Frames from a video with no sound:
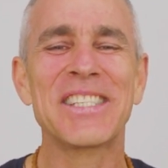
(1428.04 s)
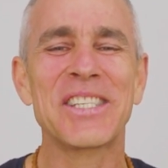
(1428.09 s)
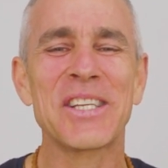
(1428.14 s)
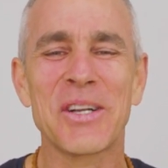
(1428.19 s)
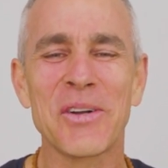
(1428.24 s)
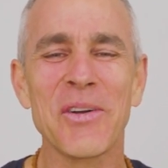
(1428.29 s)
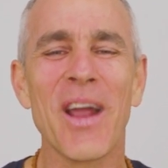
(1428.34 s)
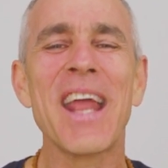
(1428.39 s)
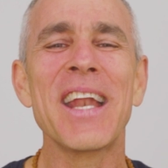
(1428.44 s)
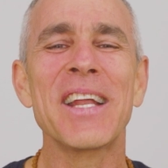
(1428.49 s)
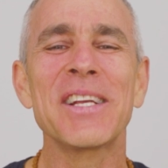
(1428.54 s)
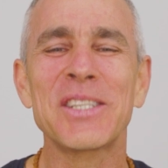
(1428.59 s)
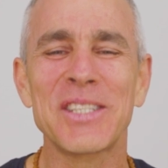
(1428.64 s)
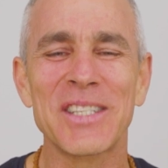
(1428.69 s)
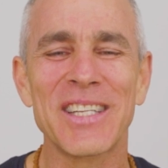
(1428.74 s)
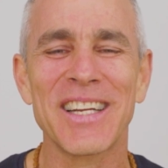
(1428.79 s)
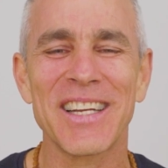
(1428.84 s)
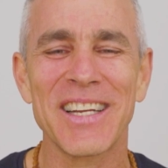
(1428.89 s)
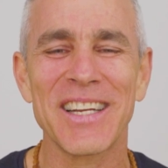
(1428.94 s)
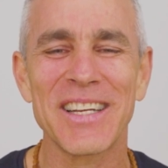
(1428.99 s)

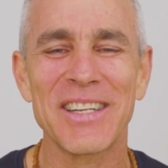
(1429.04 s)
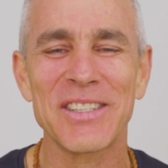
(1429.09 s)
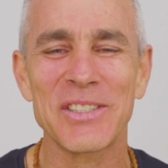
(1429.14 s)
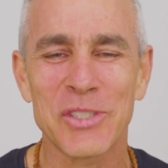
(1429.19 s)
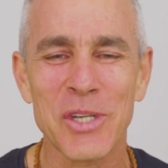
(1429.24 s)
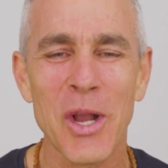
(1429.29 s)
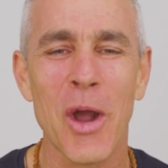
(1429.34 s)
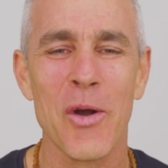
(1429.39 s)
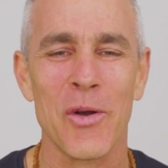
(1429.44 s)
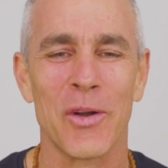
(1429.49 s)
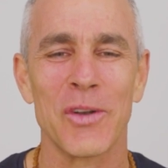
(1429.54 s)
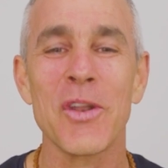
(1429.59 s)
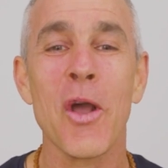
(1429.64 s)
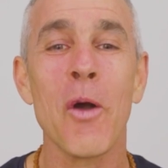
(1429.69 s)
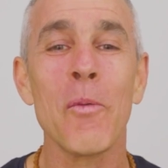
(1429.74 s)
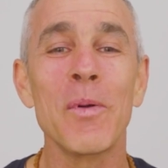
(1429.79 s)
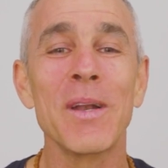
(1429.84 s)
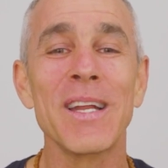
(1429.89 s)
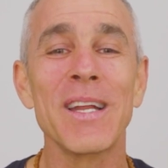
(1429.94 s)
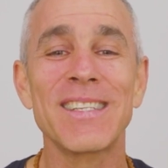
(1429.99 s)
greatest joke.
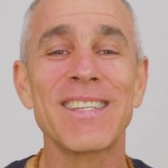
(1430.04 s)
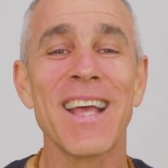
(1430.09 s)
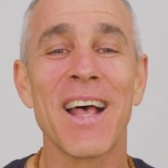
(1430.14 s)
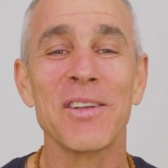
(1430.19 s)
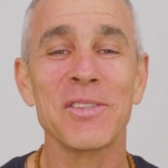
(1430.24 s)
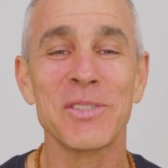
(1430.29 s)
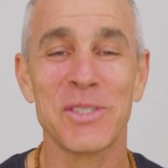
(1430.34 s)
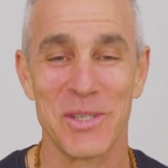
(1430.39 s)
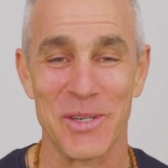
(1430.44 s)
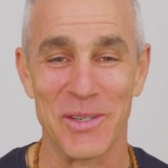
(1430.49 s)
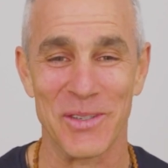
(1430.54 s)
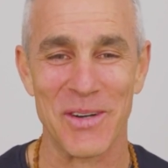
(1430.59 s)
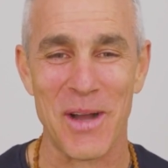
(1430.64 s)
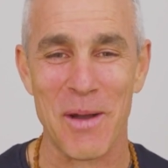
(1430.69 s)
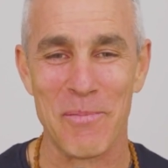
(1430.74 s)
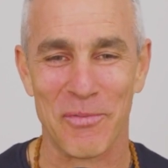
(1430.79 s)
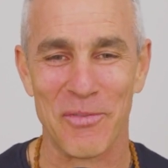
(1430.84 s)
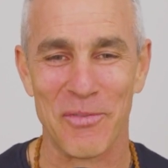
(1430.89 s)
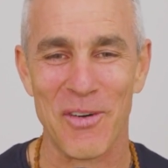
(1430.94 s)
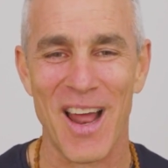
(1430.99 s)
Nobody tells you
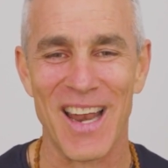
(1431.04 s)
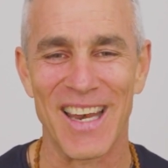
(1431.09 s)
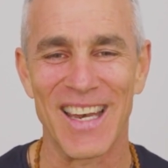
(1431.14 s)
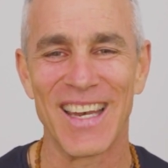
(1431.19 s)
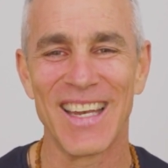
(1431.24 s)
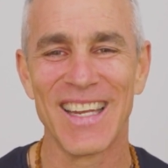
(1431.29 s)
up front.